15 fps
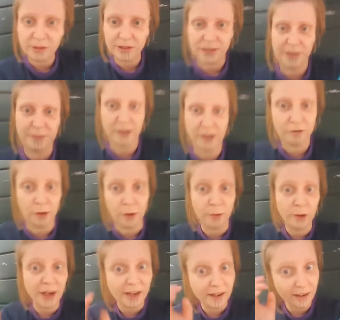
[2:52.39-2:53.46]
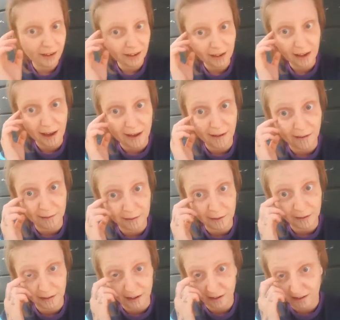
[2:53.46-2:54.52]
in the middle of nowhere, and I
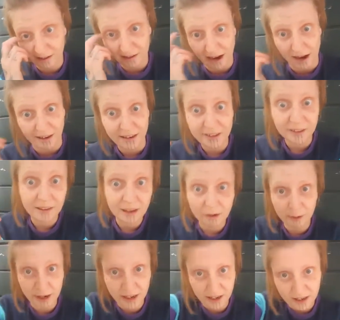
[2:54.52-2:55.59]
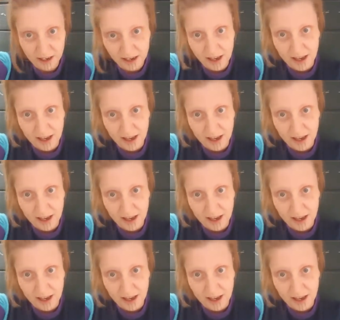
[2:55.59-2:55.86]
like it that way,